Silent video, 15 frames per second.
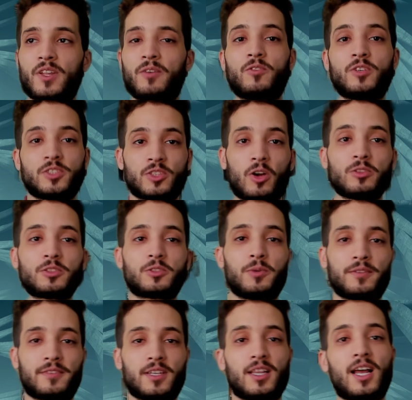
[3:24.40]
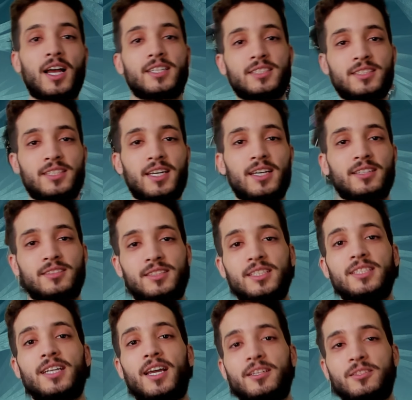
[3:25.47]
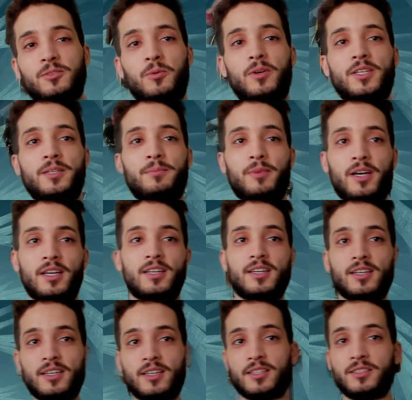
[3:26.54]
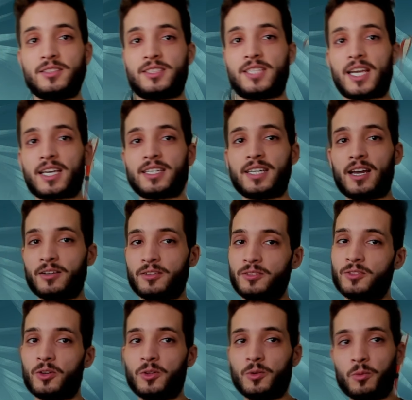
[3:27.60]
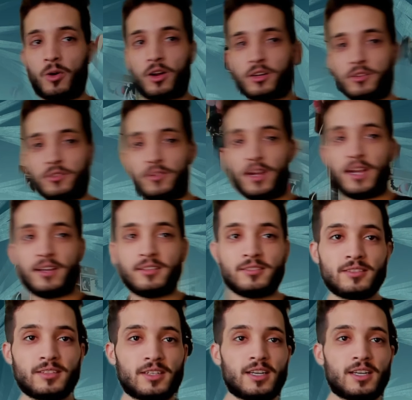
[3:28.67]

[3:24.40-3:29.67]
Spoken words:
results with the Logitech C920, but you check it out, you walk around.